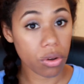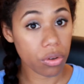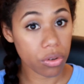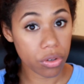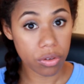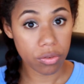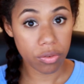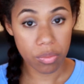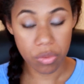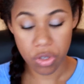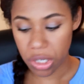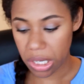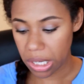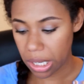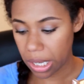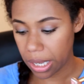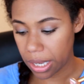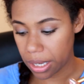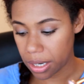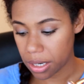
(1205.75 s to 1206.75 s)
also from
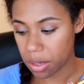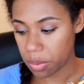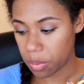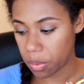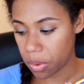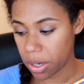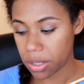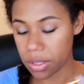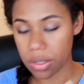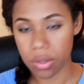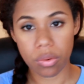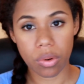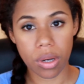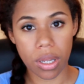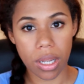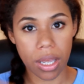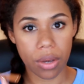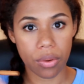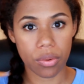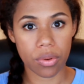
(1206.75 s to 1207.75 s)
JK Enterprise, so
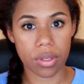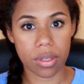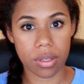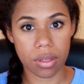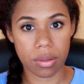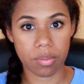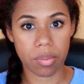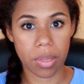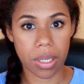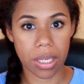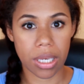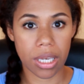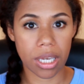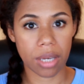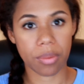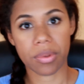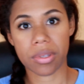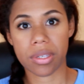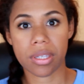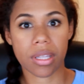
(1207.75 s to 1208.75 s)
while I was
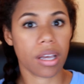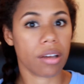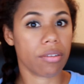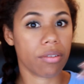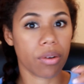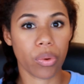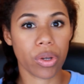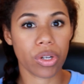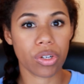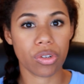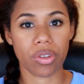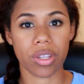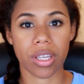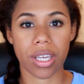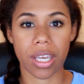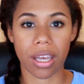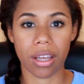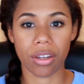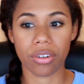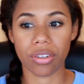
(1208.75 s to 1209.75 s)
picking up the stuff, I went to the
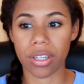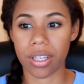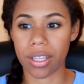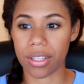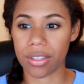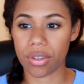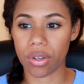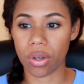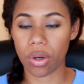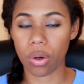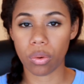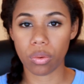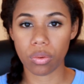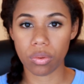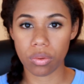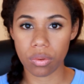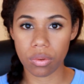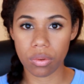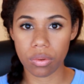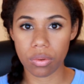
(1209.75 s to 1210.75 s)
counter and saw,
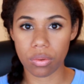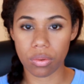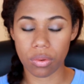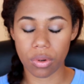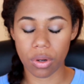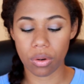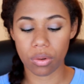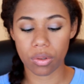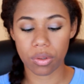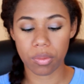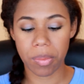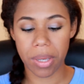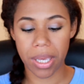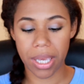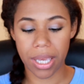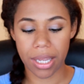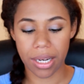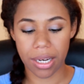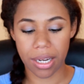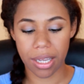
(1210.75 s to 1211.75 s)
ooh, gold
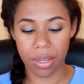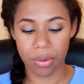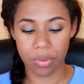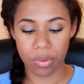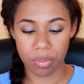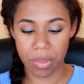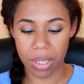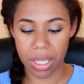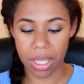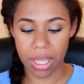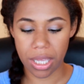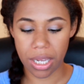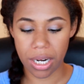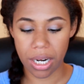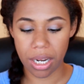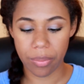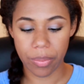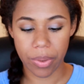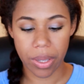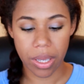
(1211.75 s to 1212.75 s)
pen, I will pick
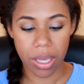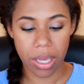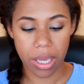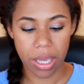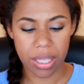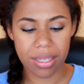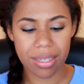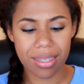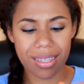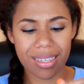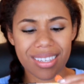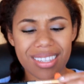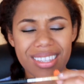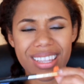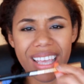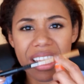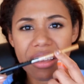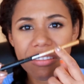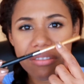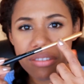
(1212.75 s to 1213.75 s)
that up. It's this
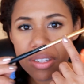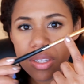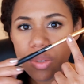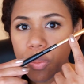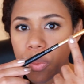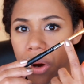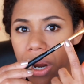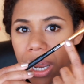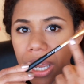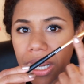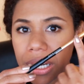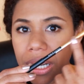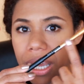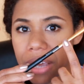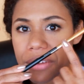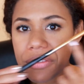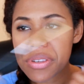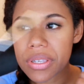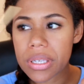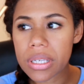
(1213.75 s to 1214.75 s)
Davis brand.
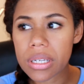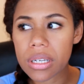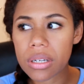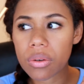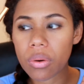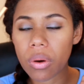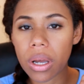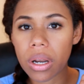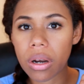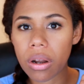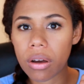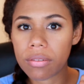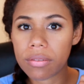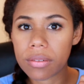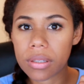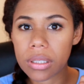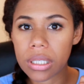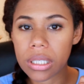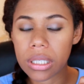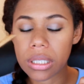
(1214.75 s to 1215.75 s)
I've seen it quite
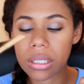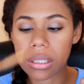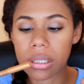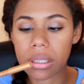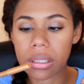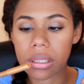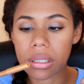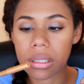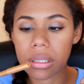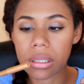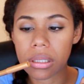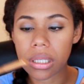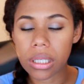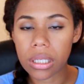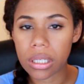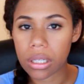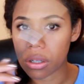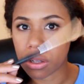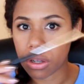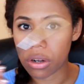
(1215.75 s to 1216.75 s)
often
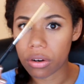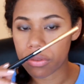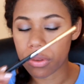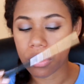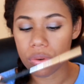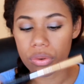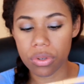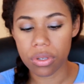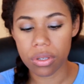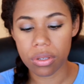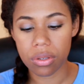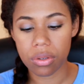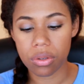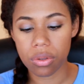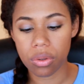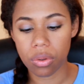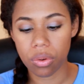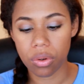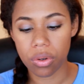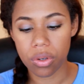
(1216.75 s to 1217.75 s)
in a lot of those
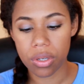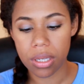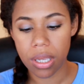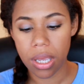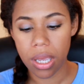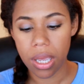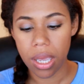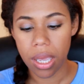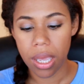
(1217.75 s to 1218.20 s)
stores.